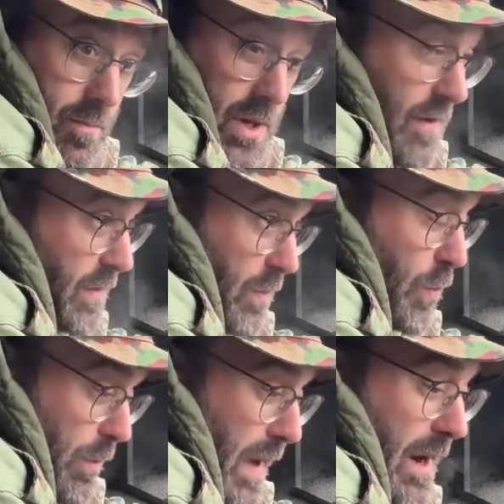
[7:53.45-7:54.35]
because
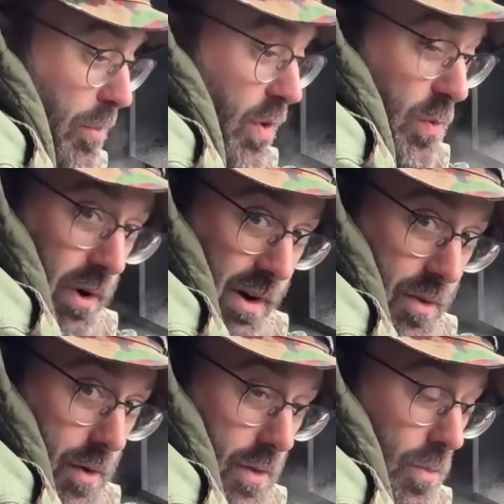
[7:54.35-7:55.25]
we'd mag pod
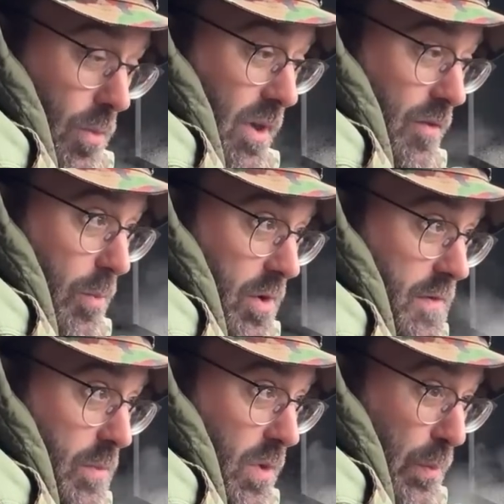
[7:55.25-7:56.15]
wherever
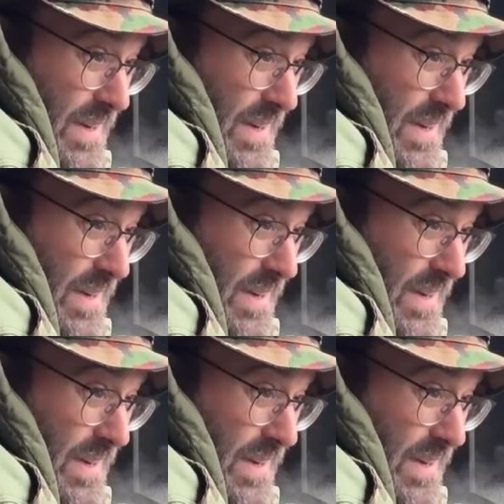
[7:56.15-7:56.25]
possible.